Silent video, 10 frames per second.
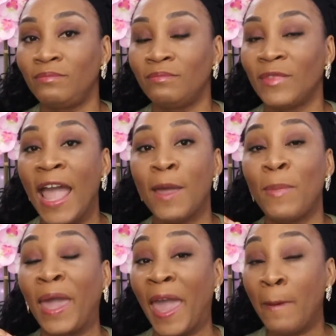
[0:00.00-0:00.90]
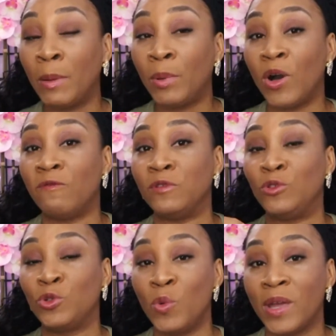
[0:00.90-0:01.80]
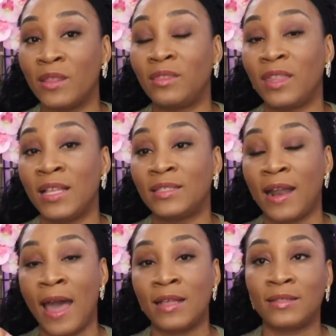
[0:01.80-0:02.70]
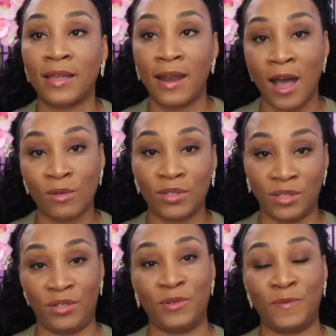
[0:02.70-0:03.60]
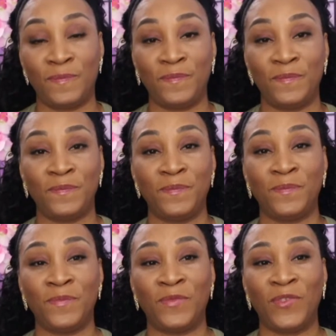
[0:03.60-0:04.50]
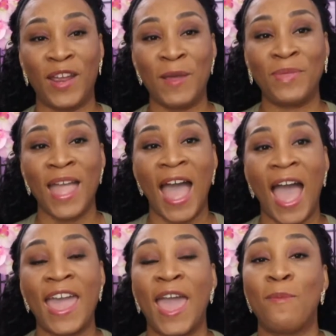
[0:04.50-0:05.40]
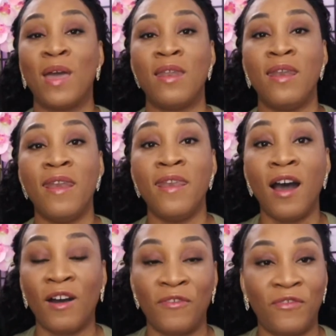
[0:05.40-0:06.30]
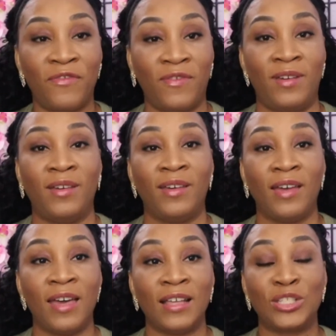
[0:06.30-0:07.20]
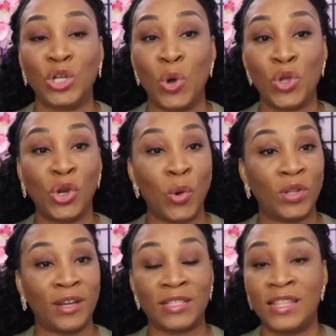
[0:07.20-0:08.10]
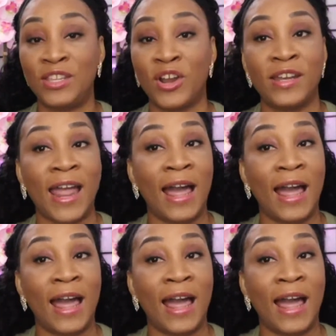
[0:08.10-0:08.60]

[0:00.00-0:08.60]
I am capable of doing the things that I set out to do, right? I am enough. So you don't, you're not